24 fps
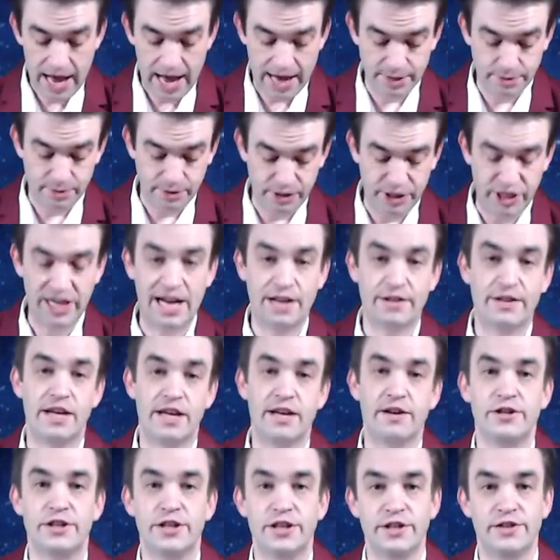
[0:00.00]
As we check out
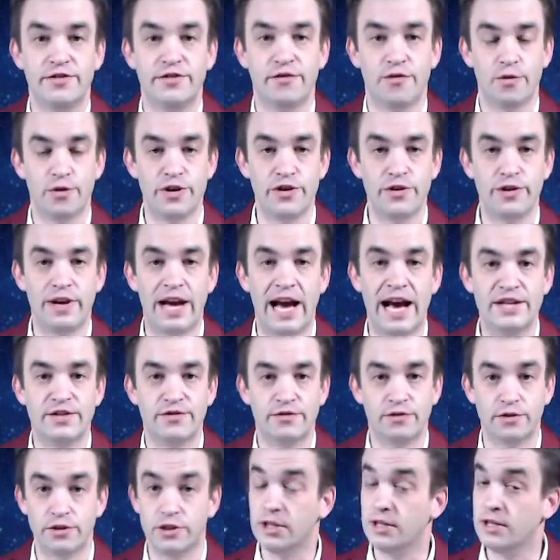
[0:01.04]
the energies for you guys
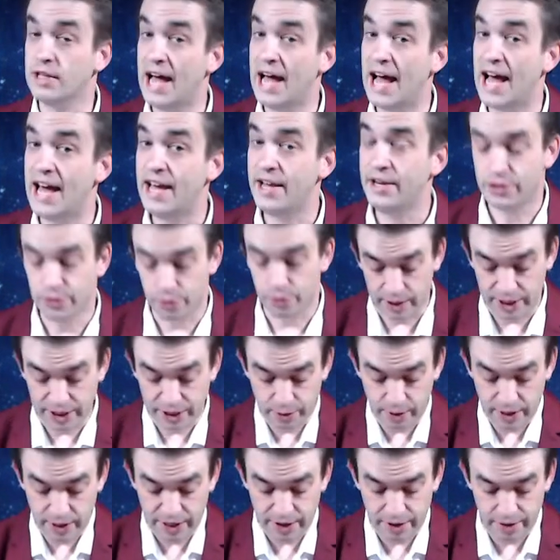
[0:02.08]
for July
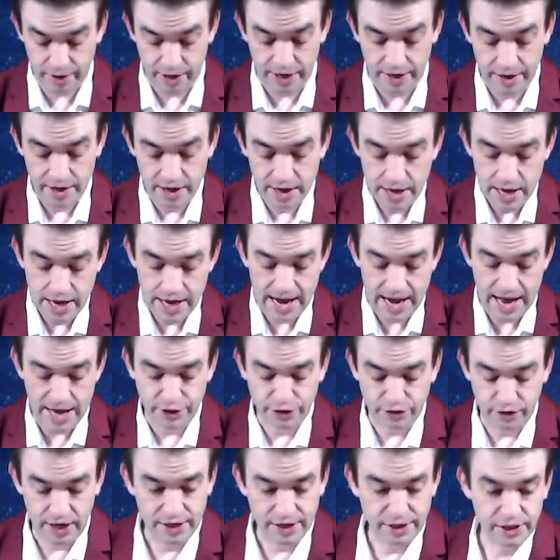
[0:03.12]
2023, and
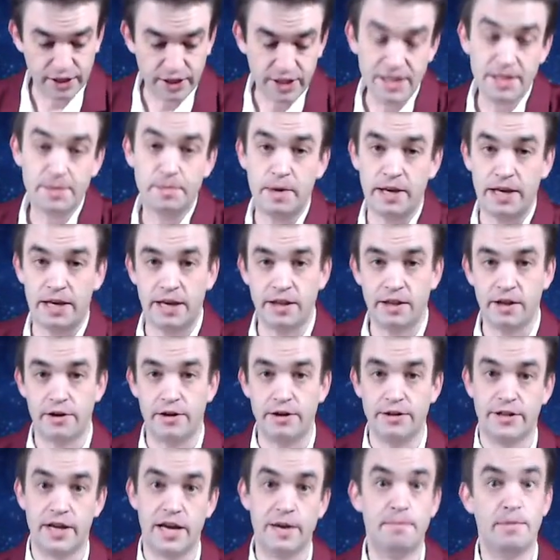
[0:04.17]
astrologically speaking,
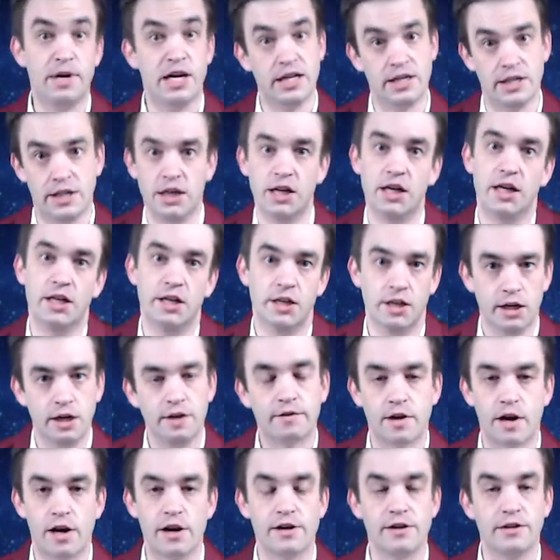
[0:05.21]
there is a butt ton
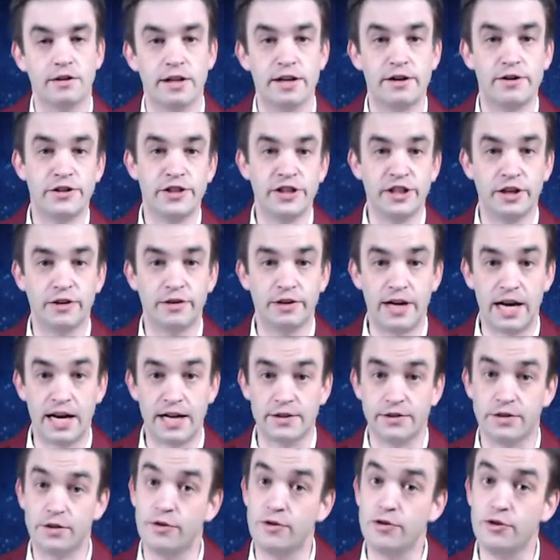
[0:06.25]
of cardinal energy going
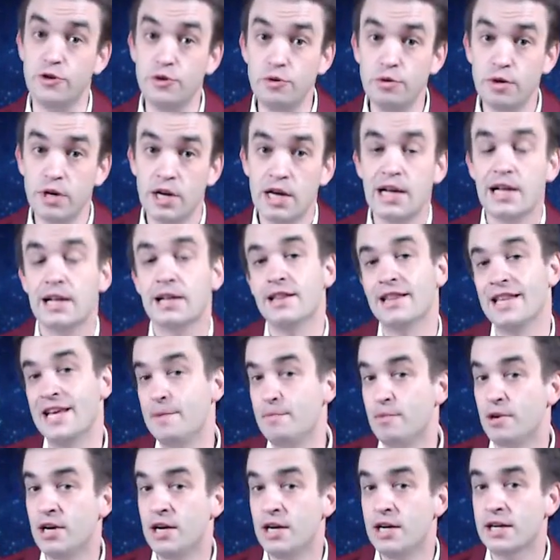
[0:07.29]
on. So you,
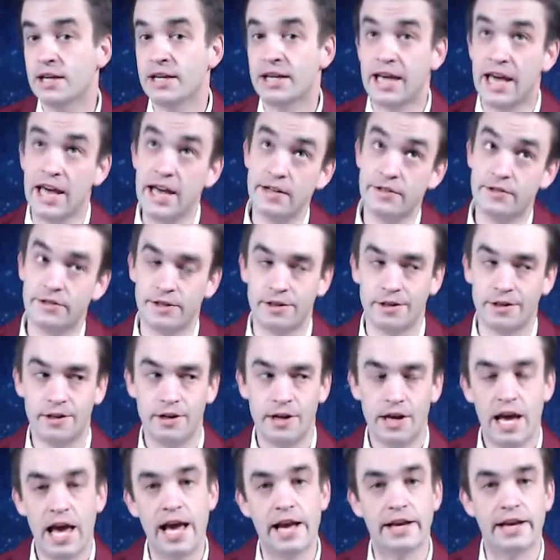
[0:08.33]
Libra, Cancer,
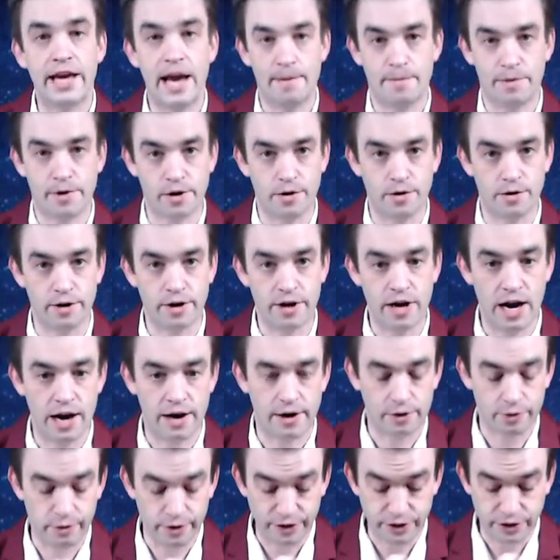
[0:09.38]
and Capricorn
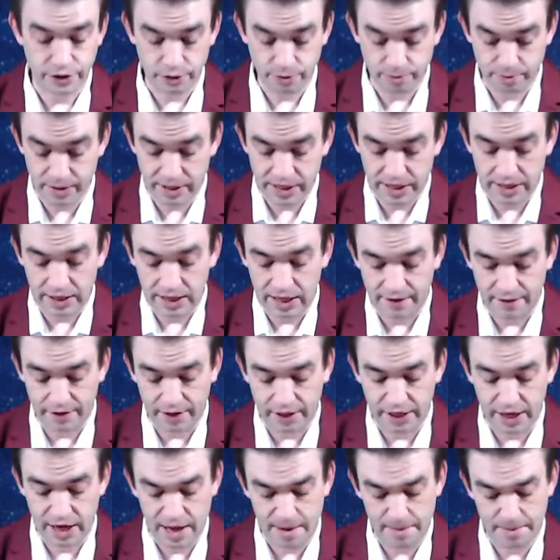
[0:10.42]
are going to be
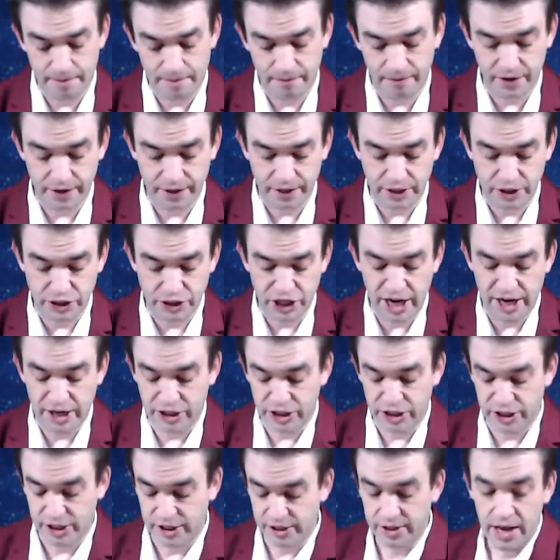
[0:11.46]
leveling up, feeling
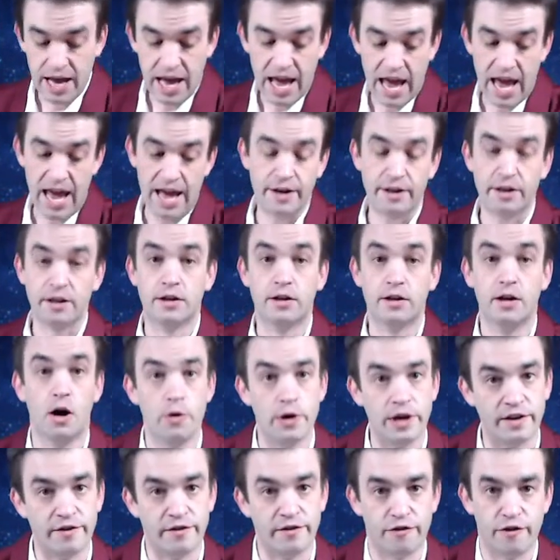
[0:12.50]
changes, and
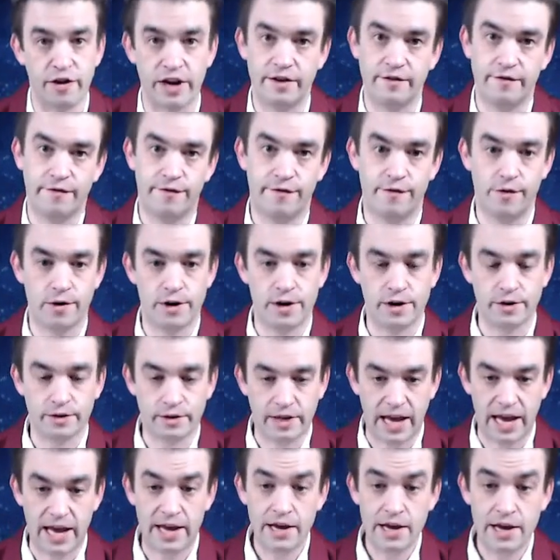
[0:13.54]
going friggin' for it,
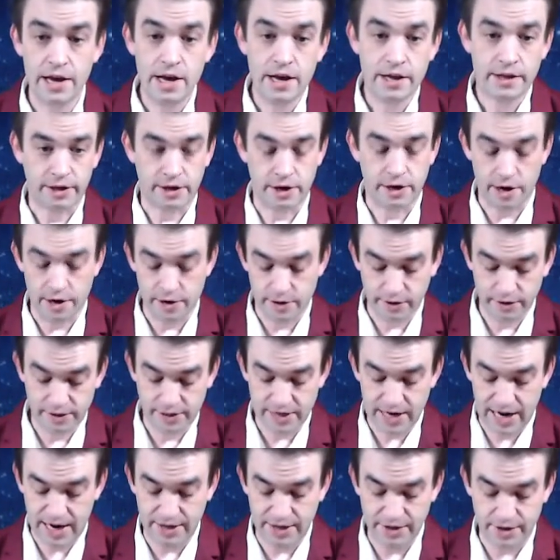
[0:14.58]
okay? The cardinal
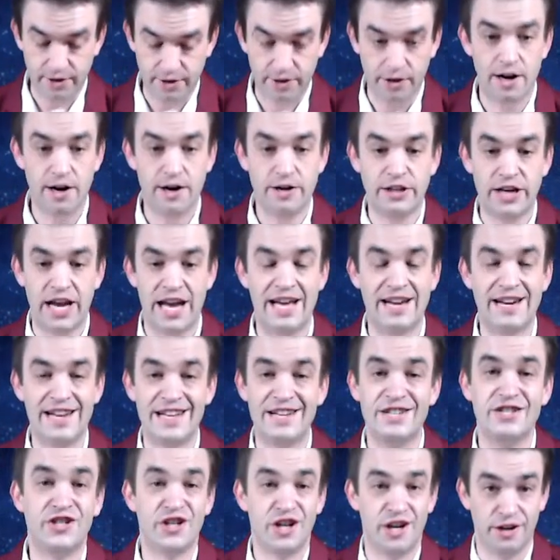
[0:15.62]
signs are large and
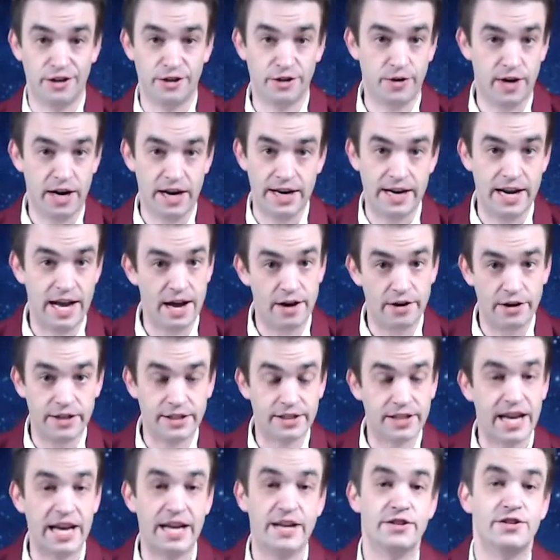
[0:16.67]
in charge right now. It
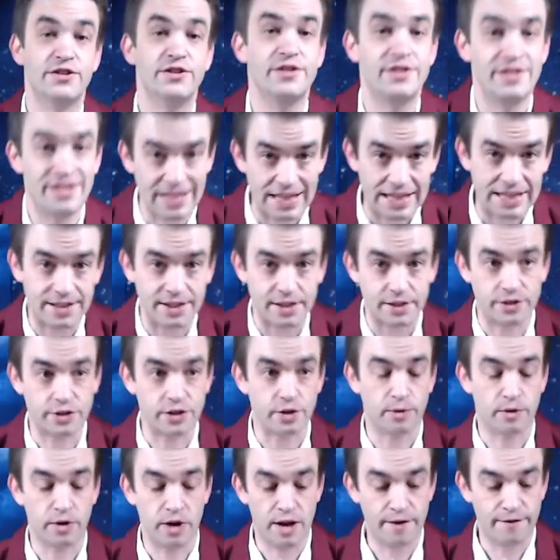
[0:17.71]
is Cancer season,
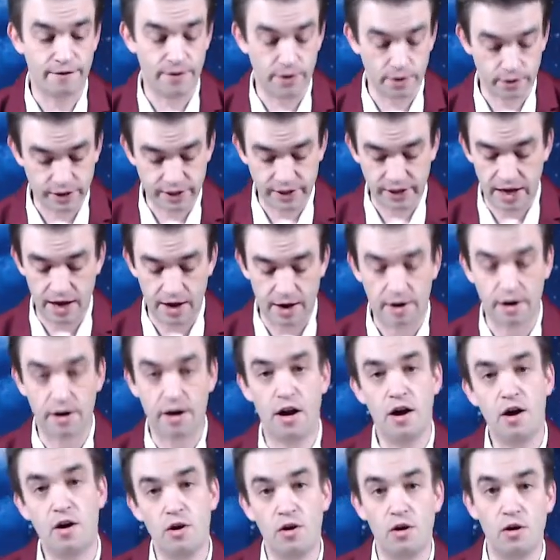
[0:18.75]
so we're all focusing on our
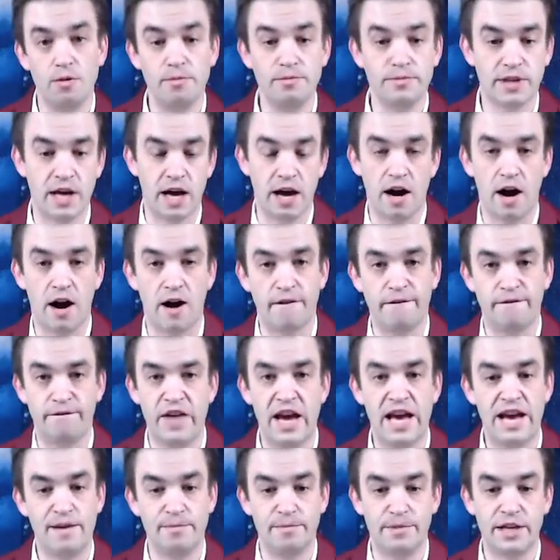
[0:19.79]
homes, on our
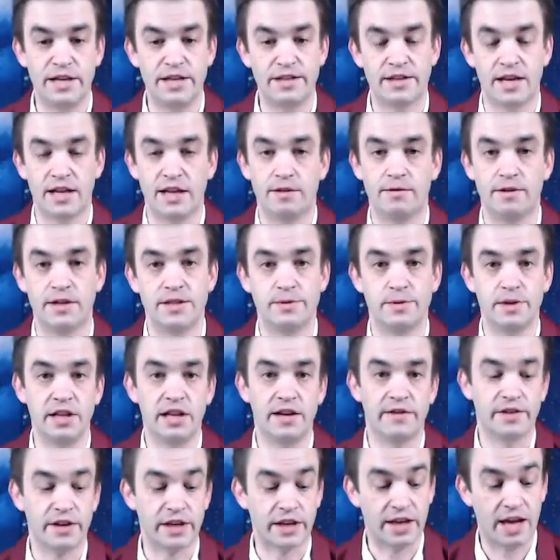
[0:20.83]
families, on the ones we
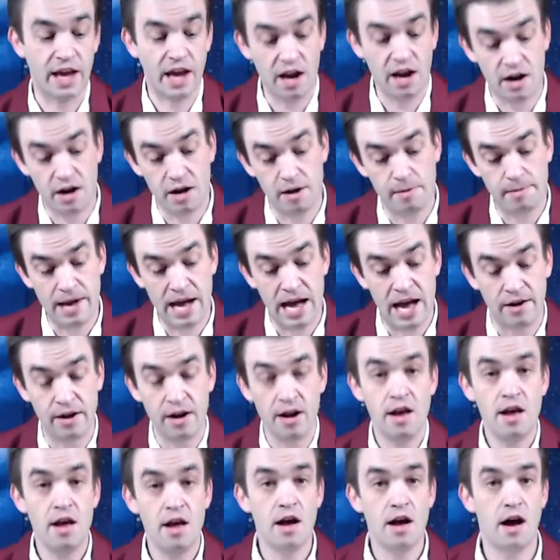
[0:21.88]
love and care about,
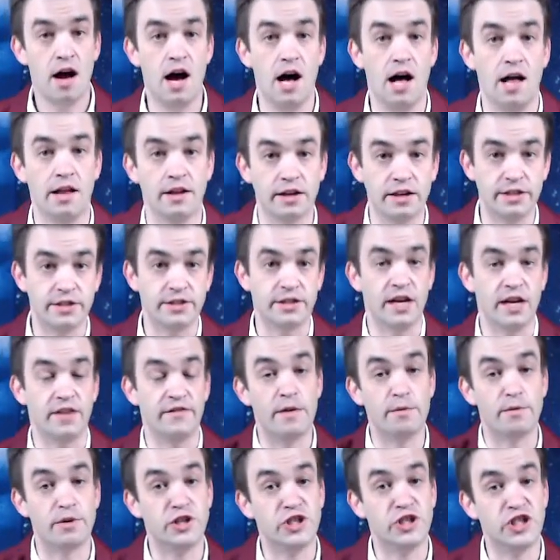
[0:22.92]
all the good stuff.
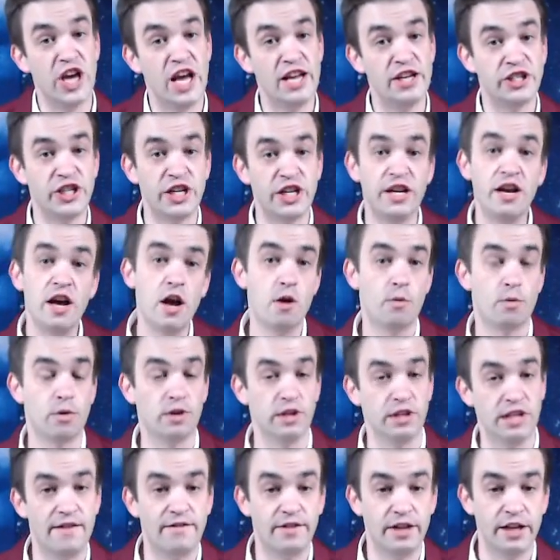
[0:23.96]
And we're changing,
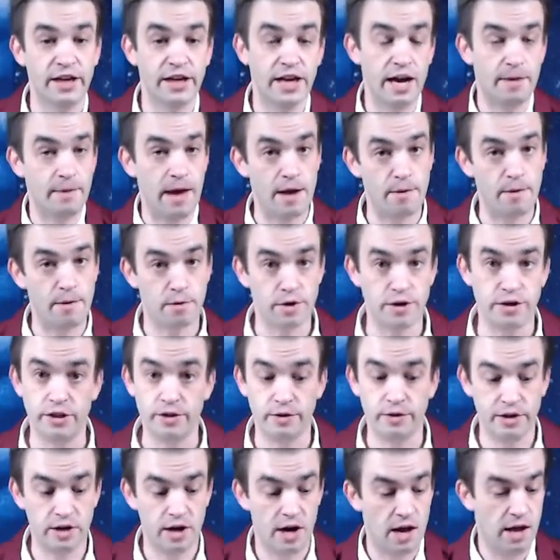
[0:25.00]
we're leveling up, and we're
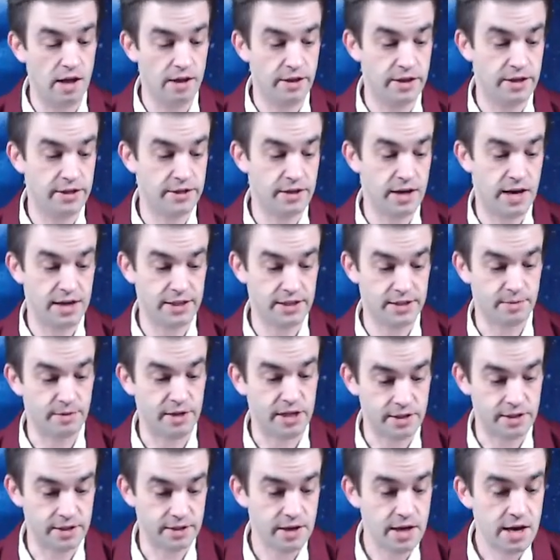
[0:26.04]
doing all this
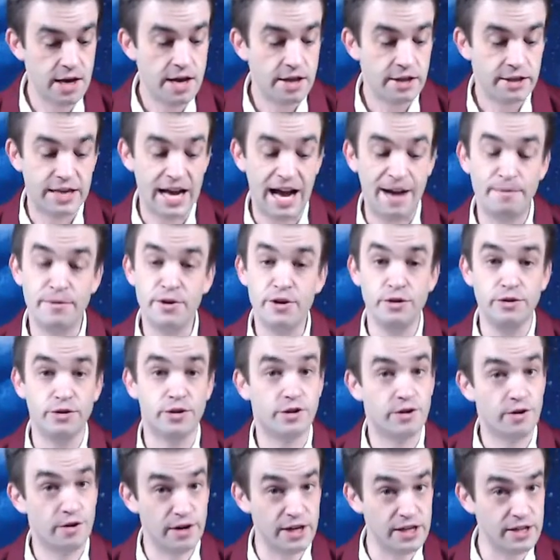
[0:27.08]
awesomeness. Top news
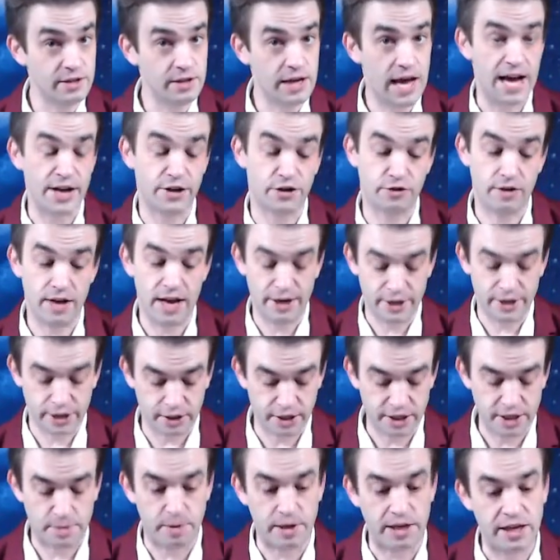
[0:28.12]
stories,
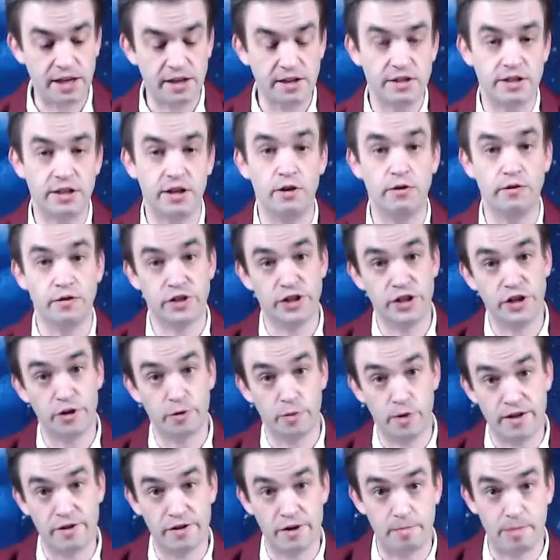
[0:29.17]
astrologically speaking, to over to
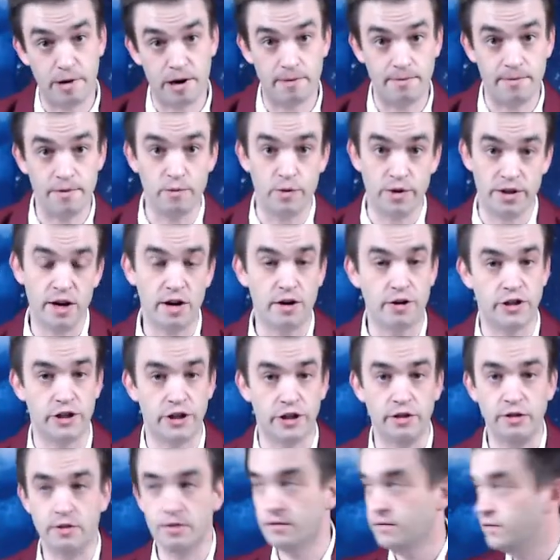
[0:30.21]
your weather department with
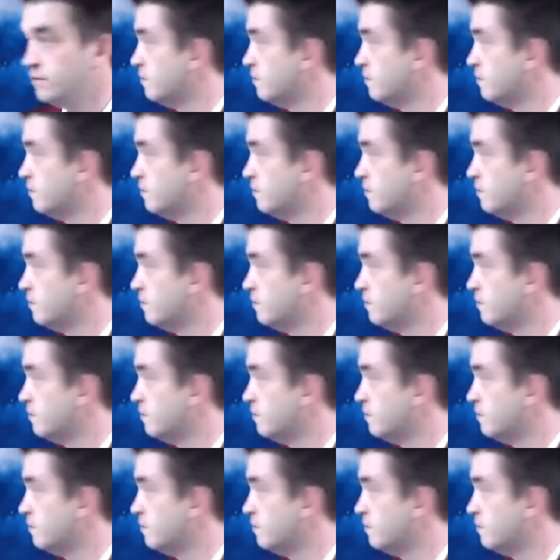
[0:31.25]
Archer.